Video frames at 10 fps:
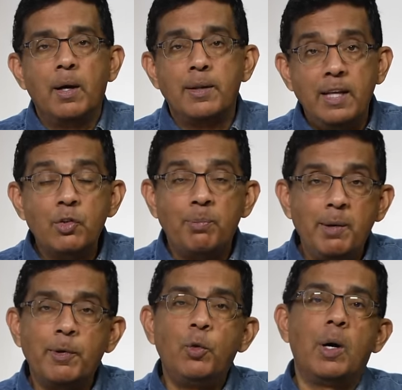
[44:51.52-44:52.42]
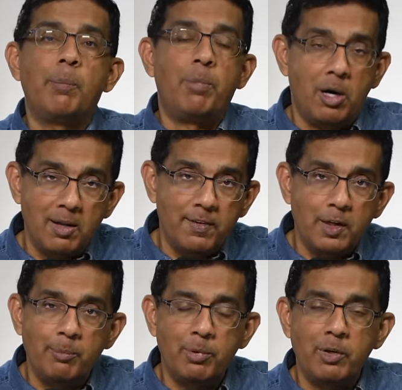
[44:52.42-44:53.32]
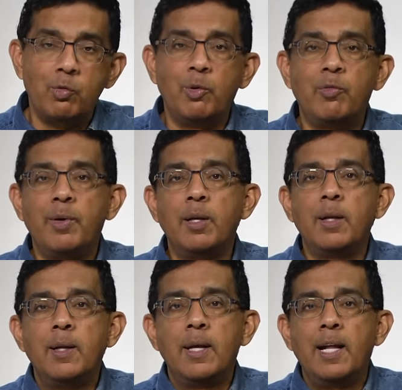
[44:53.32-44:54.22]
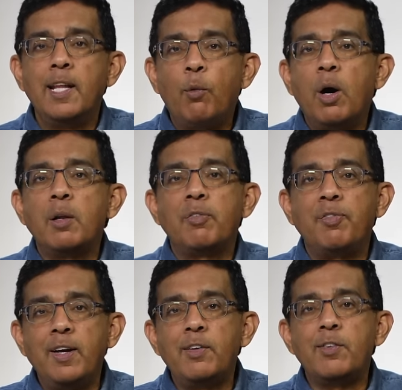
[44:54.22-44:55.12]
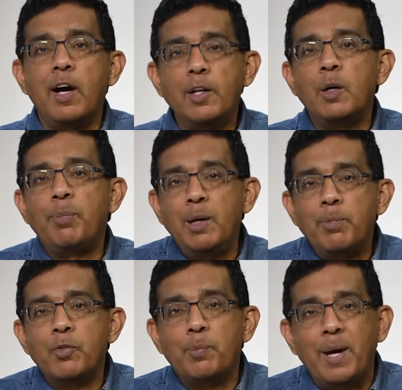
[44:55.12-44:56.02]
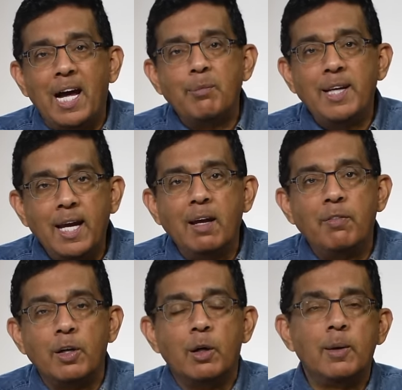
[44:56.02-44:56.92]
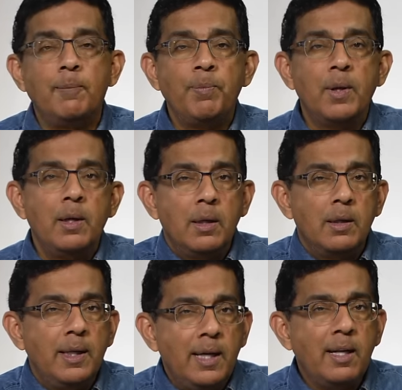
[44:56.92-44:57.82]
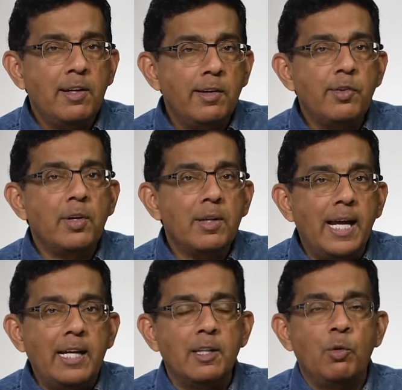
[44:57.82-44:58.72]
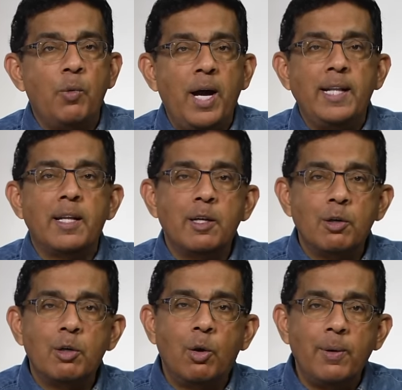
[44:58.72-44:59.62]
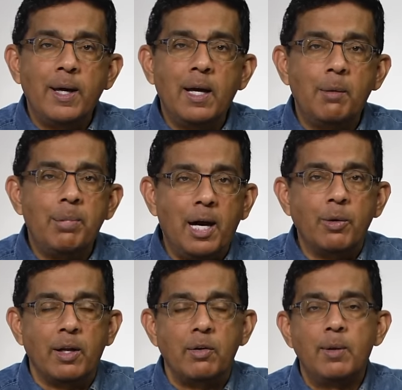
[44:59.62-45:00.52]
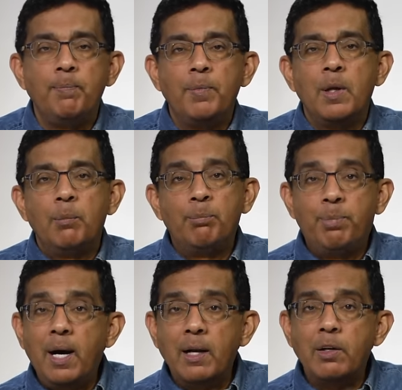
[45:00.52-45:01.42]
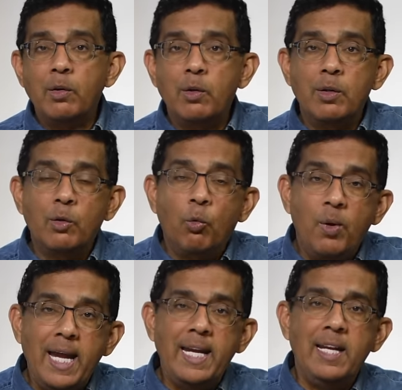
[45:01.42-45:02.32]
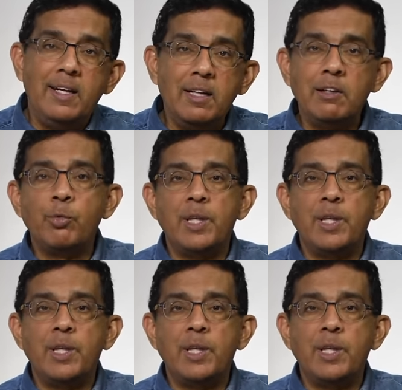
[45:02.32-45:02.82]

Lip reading: These are people who are part of the temperance movement, and they want to fix other people's bad behavior. Lincoln doesn't like the way that they're going about it. But the way he deals